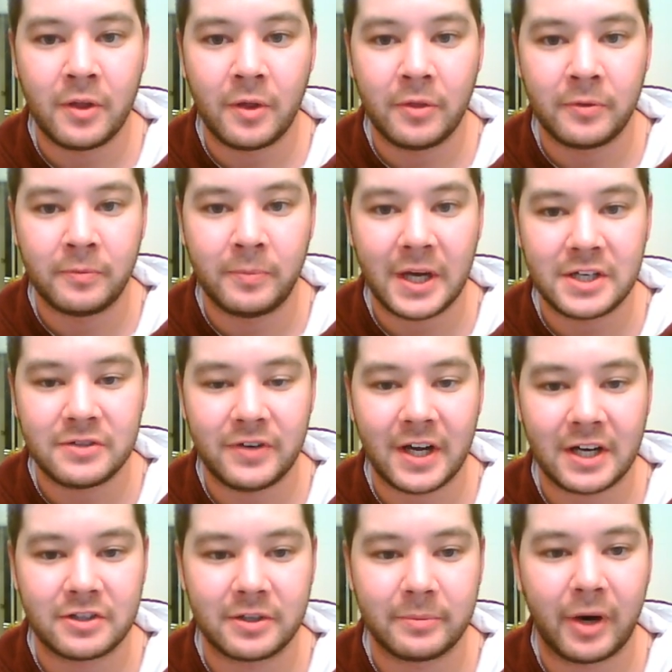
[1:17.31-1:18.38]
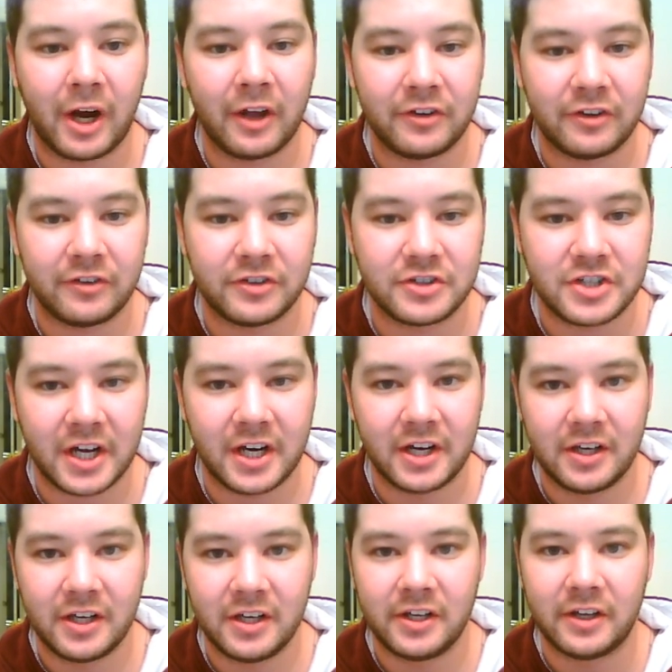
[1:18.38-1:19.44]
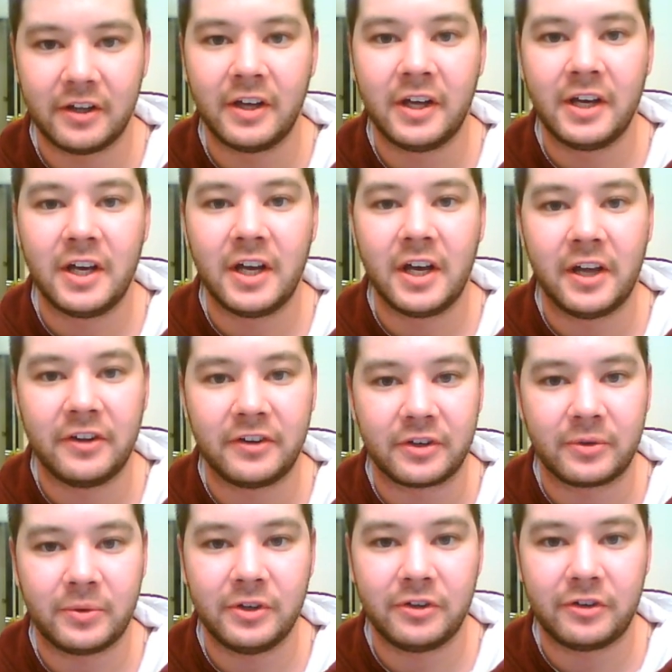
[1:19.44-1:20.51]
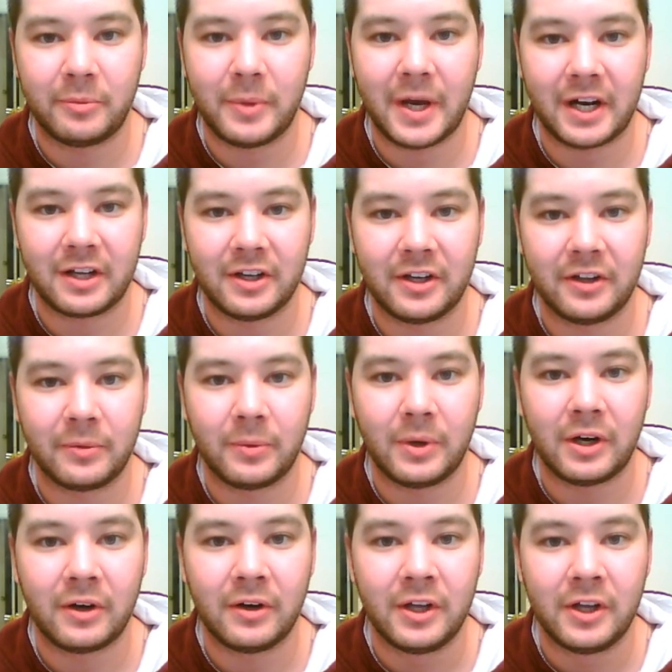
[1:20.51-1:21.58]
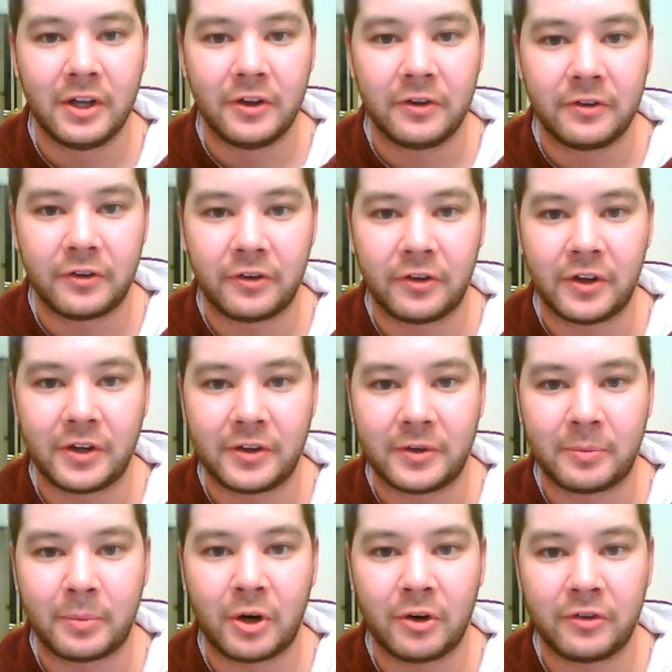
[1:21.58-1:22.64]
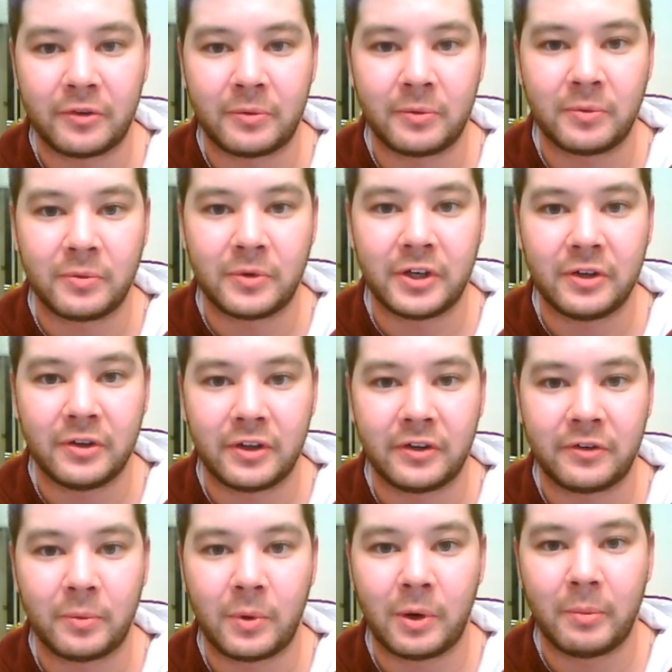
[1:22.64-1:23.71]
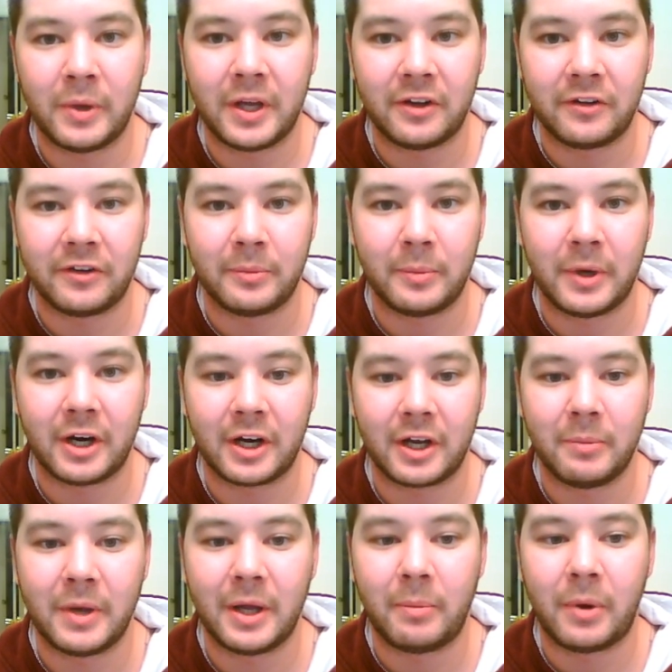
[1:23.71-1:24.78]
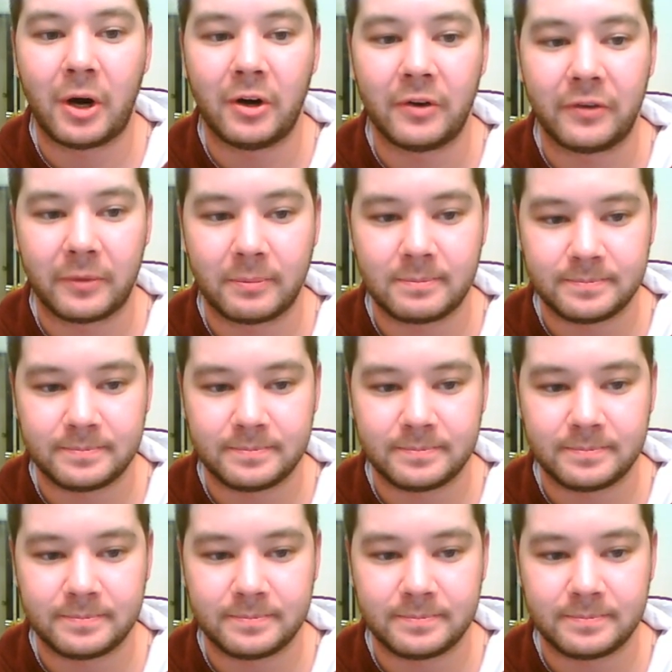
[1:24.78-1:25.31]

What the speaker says: The manufacturing process in China and India has increased dramatically as well, so that their parts are nearly as well made as the American-made parts.